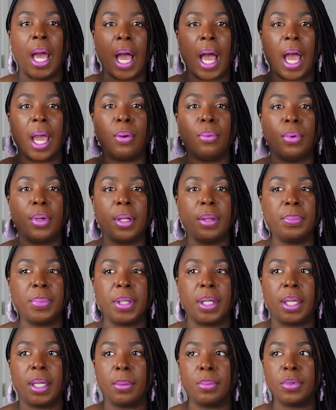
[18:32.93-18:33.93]
I want to
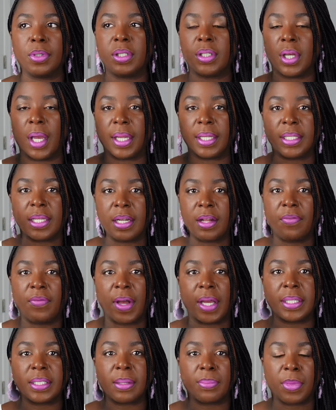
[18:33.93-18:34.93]
be able to
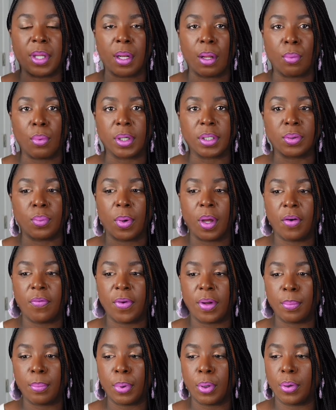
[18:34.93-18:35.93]
identify something that works well
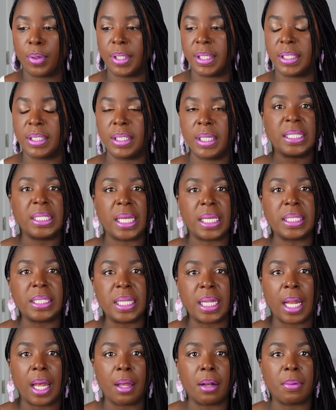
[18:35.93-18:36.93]
for employees, test
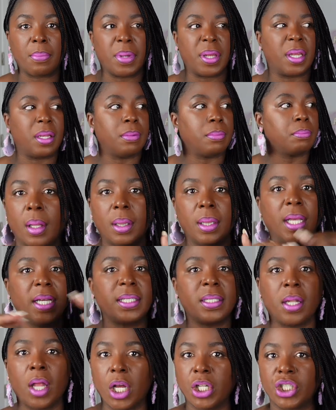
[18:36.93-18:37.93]
it out a bit.
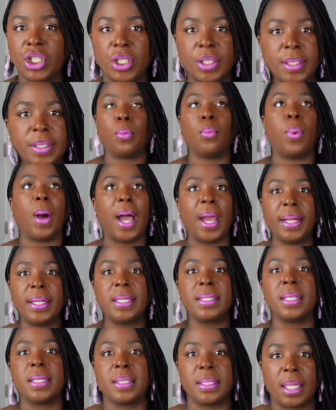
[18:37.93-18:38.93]
Let's launch this. Why
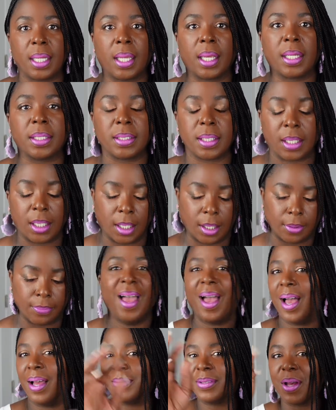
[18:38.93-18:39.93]
does it take us a year?
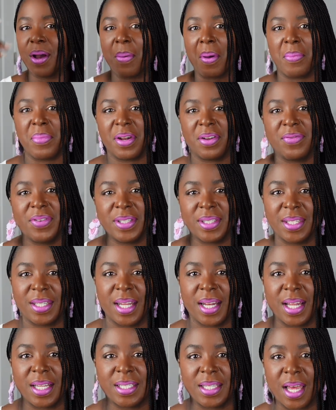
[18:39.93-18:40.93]
I'm talking about benefits and
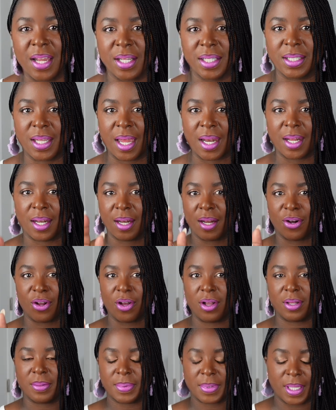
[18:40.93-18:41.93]
then I sound excited and
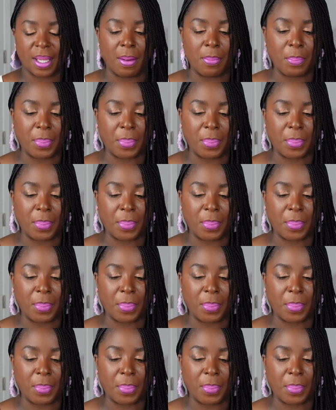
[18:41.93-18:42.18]
all upset.